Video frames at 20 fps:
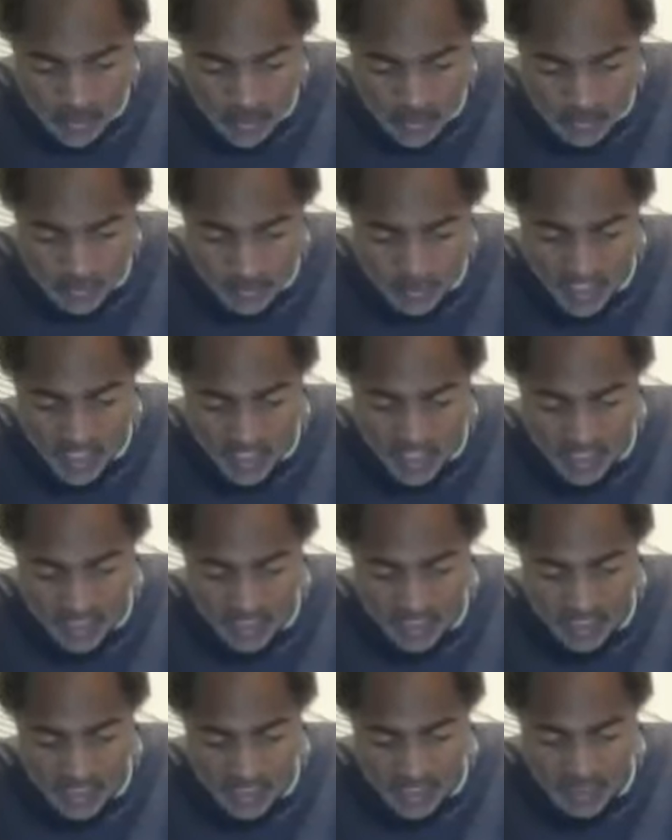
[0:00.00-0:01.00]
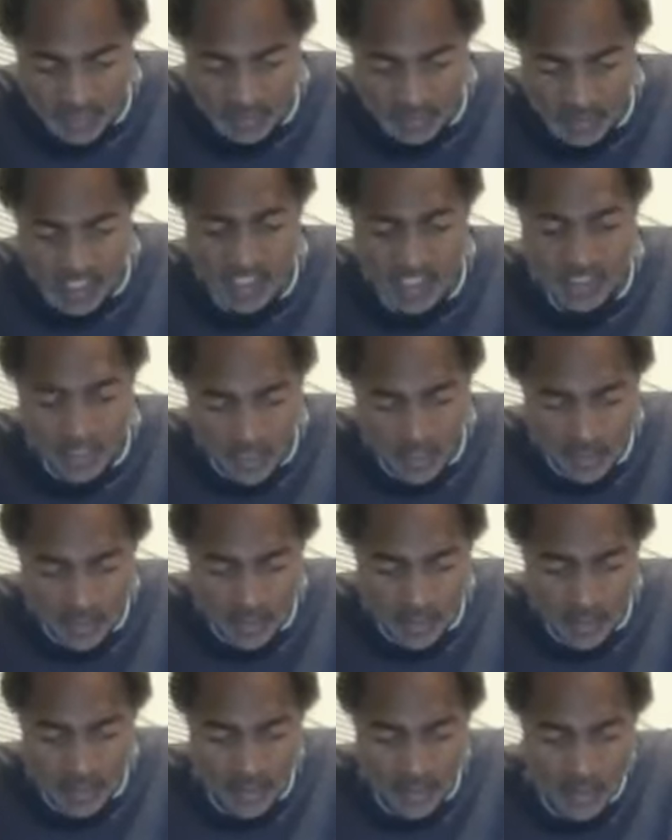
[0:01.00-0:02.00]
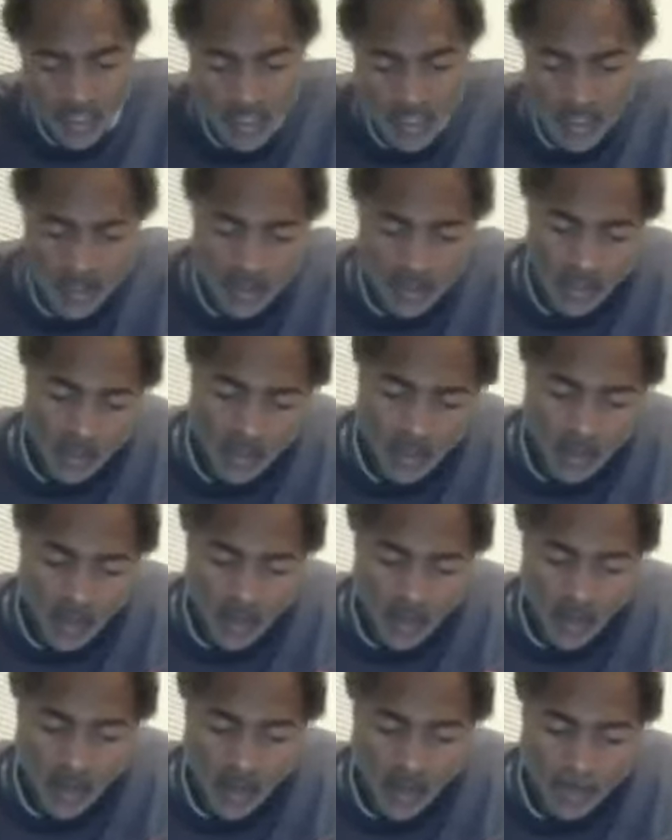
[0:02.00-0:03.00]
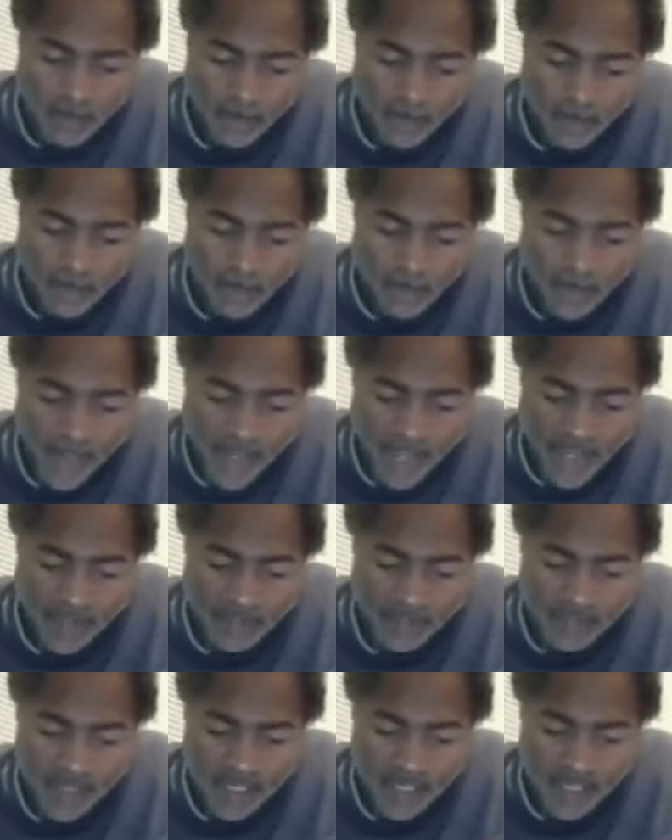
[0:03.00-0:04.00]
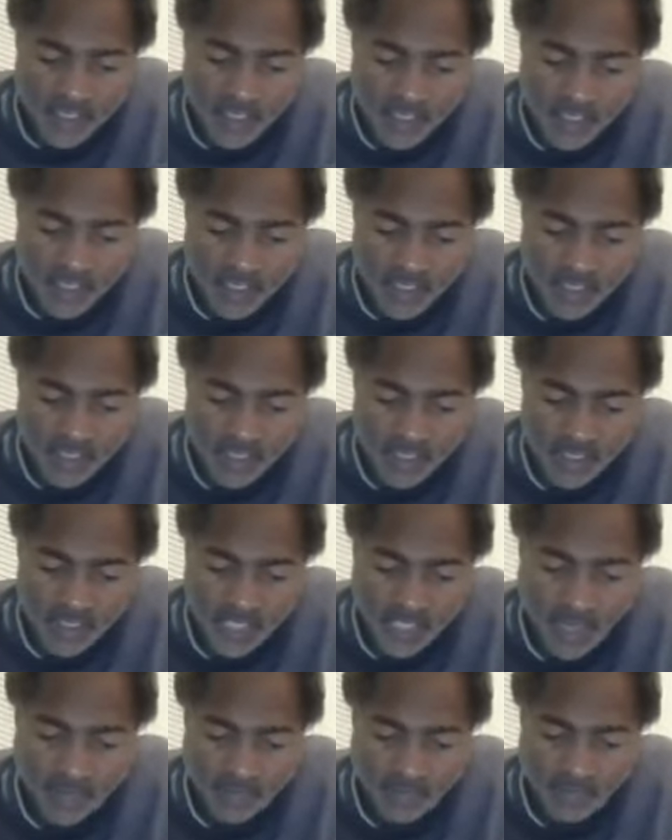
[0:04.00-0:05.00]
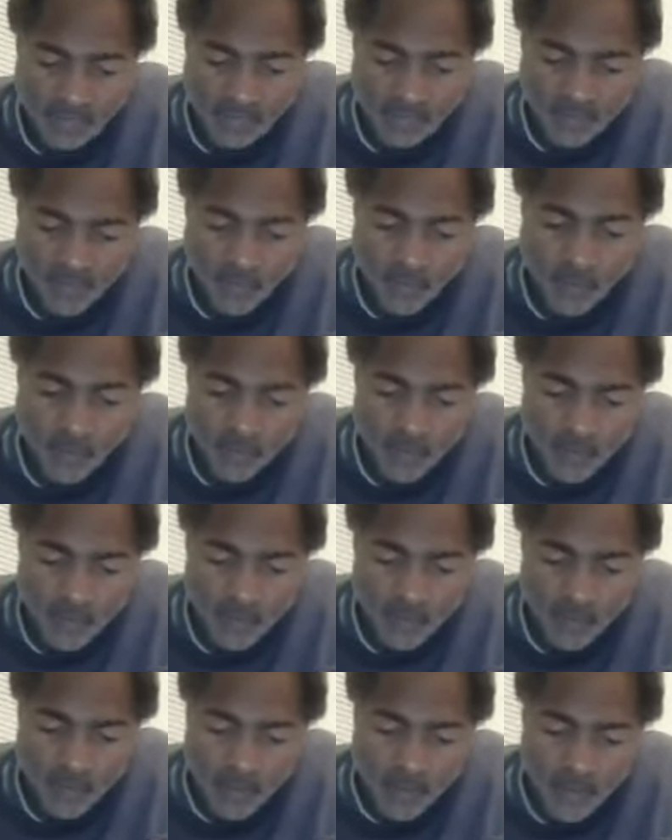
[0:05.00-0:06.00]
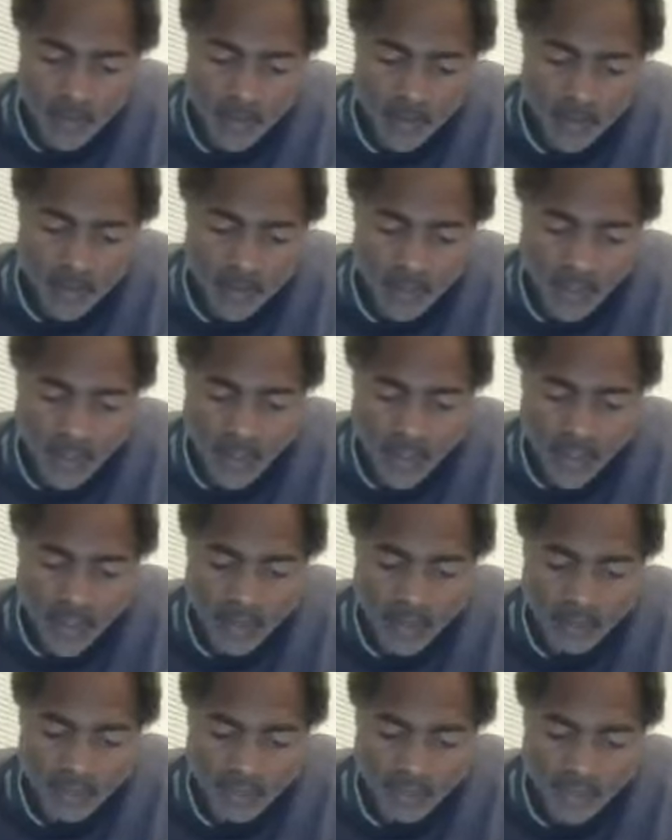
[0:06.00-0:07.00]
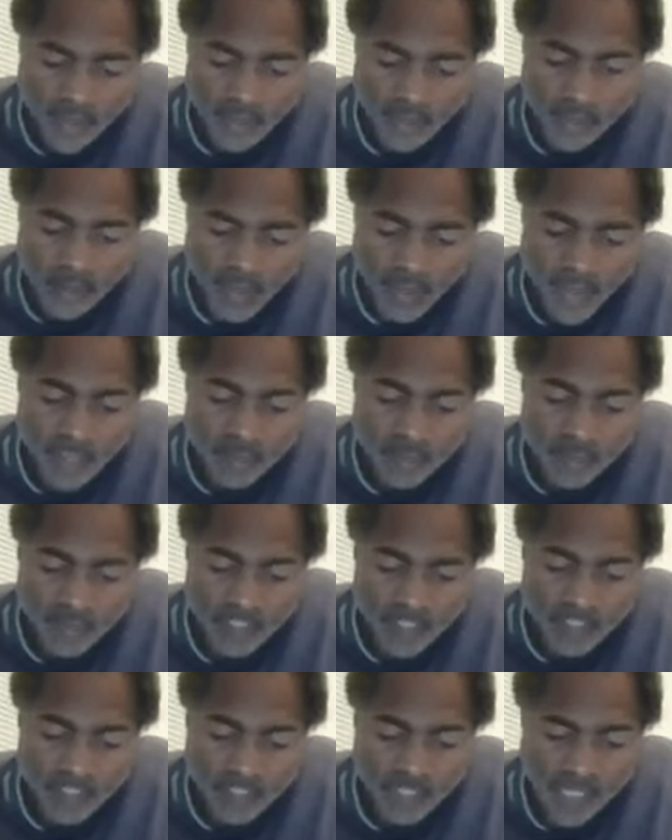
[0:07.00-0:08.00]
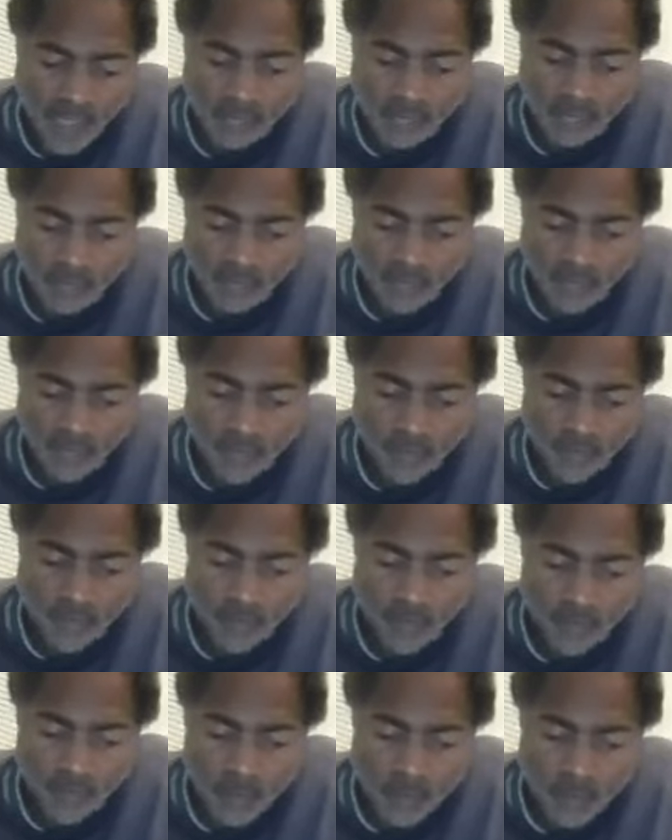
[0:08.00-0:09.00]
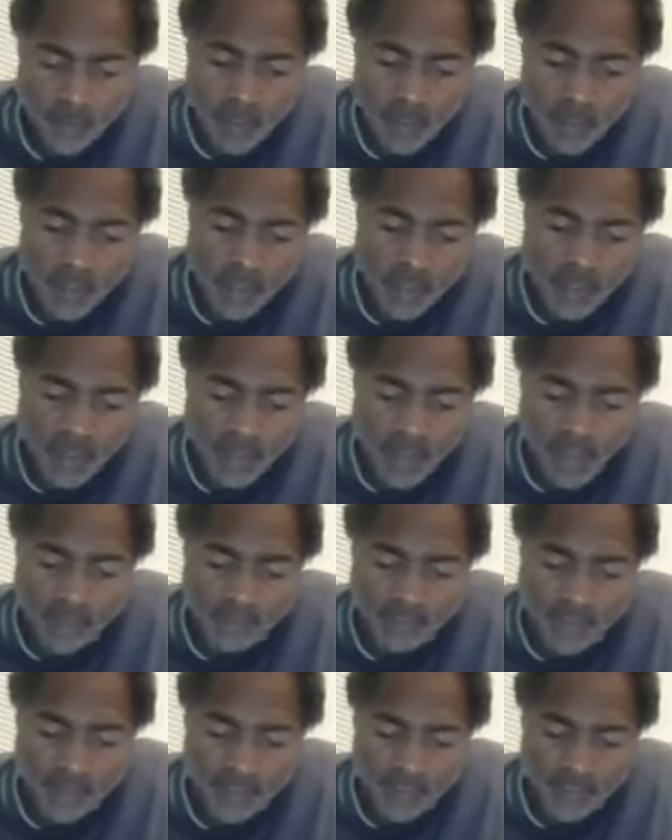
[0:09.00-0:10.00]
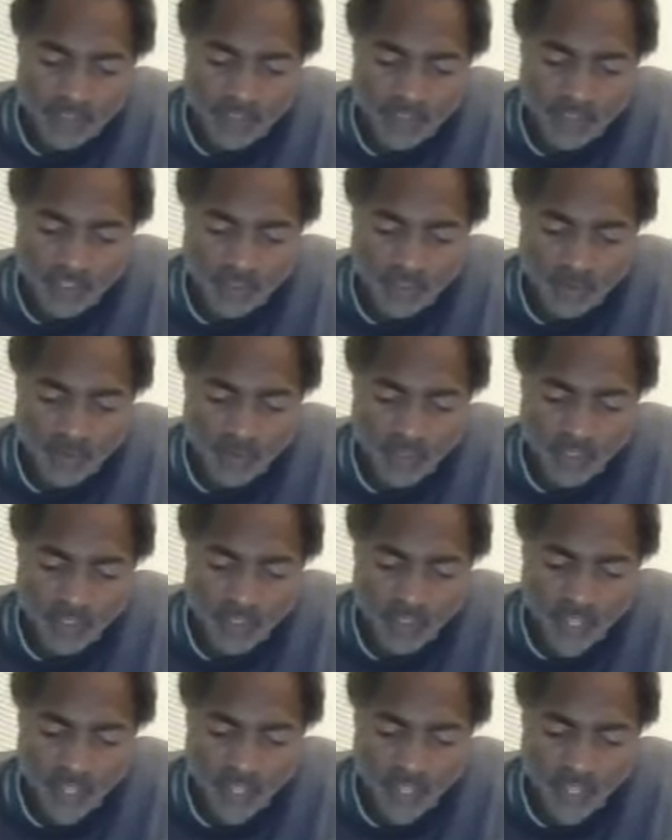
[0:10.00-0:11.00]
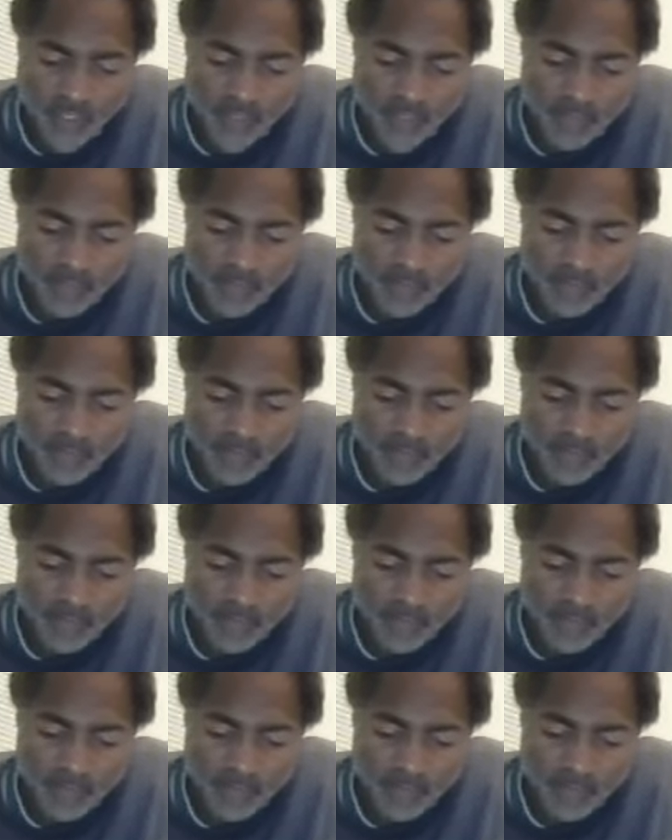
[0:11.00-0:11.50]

Bezer, Bezer um, Maccabees chapter 4, and First Maccabees chapter 4 and verses 29